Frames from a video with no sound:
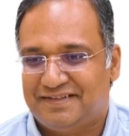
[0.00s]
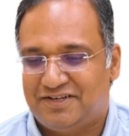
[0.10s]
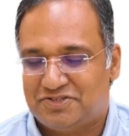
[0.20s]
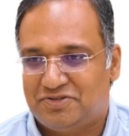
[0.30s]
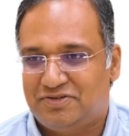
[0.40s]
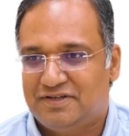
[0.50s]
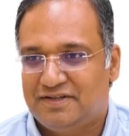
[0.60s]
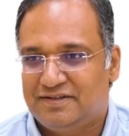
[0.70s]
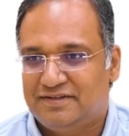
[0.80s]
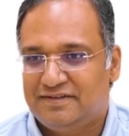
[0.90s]
Understood?
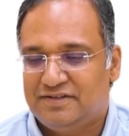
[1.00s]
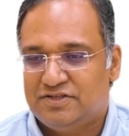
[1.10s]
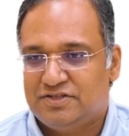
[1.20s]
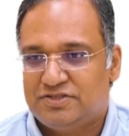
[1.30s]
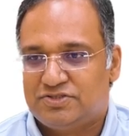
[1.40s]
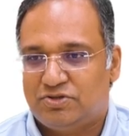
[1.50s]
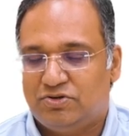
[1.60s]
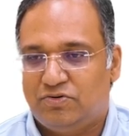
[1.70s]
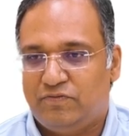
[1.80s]
So,